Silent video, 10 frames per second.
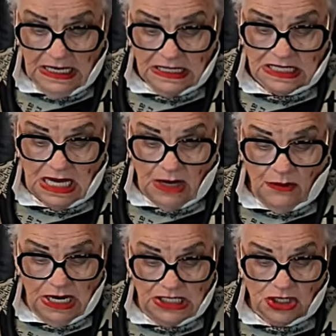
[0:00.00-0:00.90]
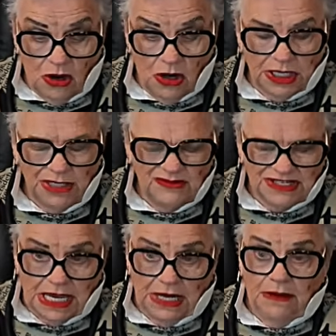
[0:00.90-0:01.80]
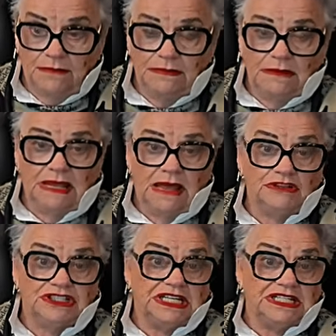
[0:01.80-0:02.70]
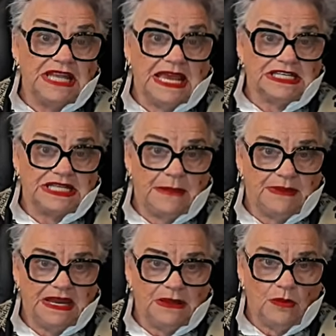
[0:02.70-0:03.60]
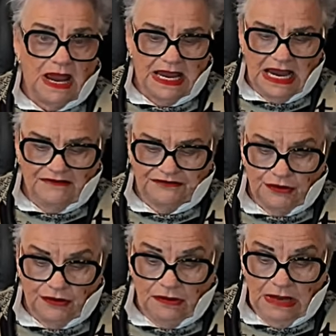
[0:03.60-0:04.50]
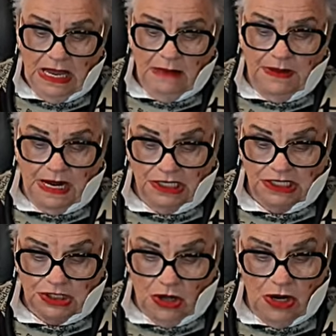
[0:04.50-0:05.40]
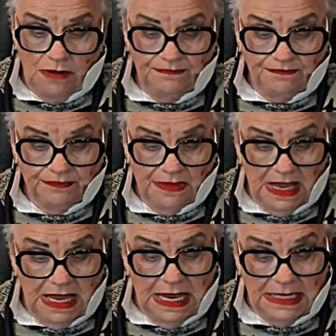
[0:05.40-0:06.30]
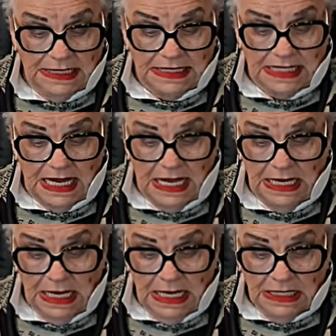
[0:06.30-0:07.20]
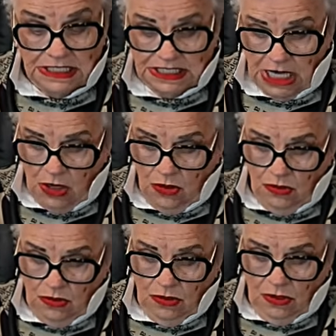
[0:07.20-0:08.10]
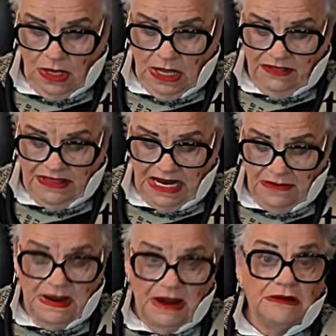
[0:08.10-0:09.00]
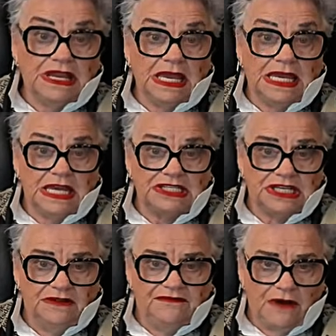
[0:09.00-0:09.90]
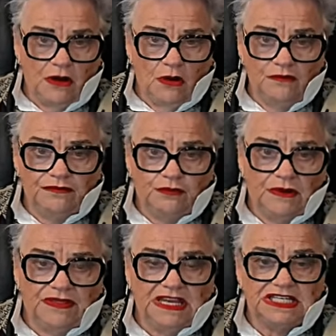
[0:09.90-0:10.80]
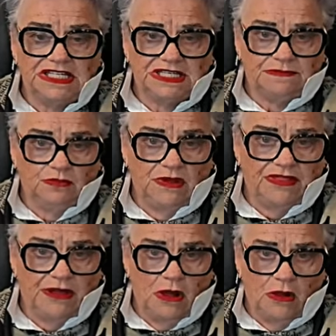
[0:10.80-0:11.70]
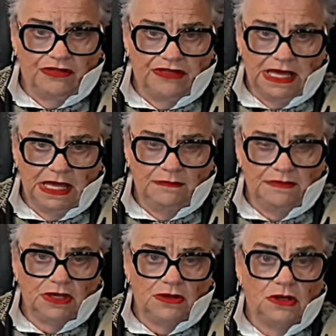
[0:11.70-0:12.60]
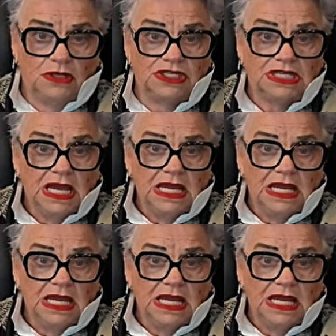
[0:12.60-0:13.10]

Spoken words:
So he was going to, that was his next step anyway after Palestine. And so then America gets involved with the whole thing, because